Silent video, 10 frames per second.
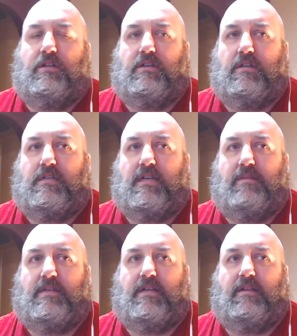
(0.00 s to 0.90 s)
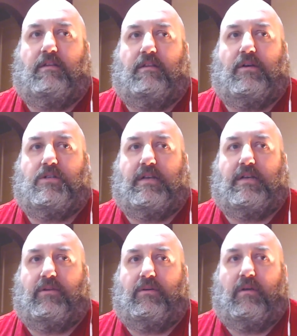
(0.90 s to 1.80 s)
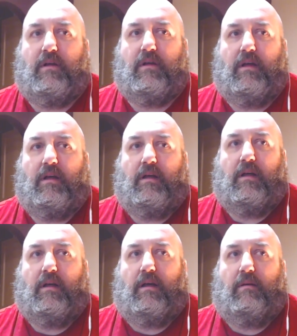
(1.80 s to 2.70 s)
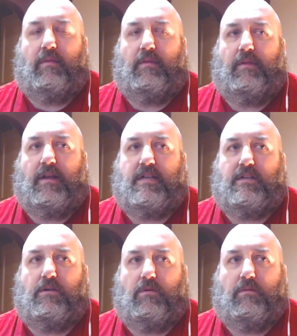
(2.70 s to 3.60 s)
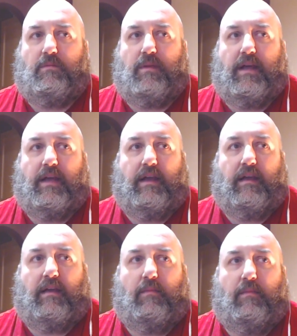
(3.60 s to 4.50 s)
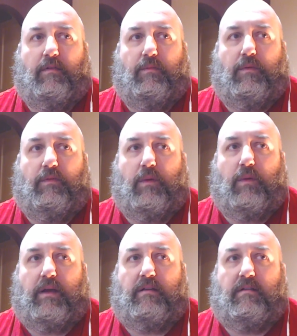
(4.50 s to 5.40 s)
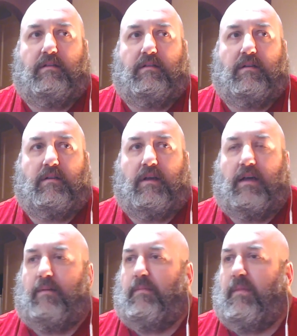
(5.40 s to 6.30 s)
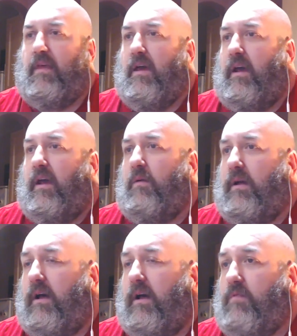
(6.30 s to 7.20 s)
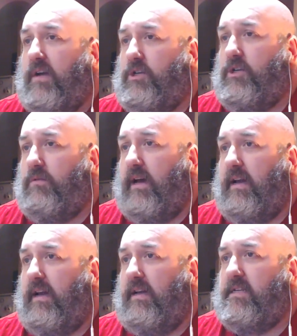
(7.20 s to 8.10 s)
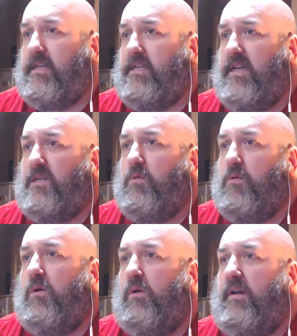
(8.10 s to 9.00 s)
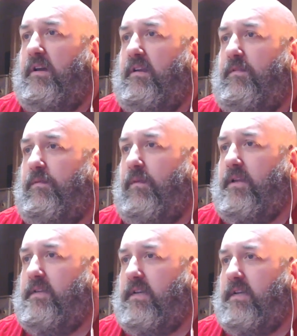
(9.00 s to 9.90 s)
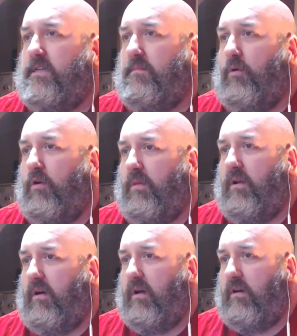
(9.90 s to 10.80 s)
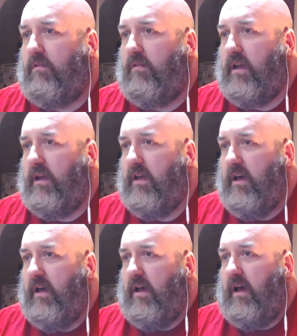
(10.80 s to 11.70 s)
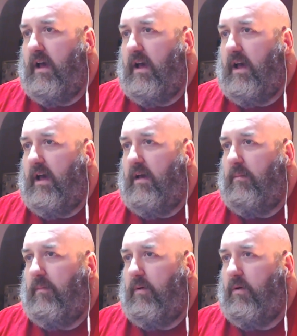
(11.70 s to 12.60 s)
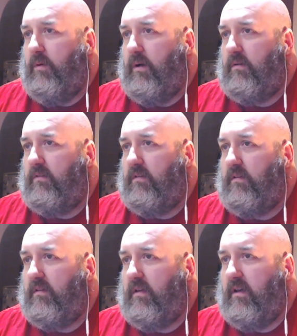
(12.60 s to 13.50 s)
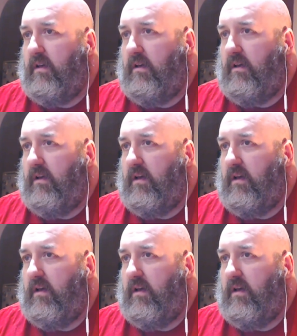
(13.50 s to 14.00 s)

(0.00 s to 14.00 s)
to the same extent that the first team do. I think they're still playing with wingers. Anyway, Rachel K says, yes, Walcott is a disappointment. I agree. Who else is there?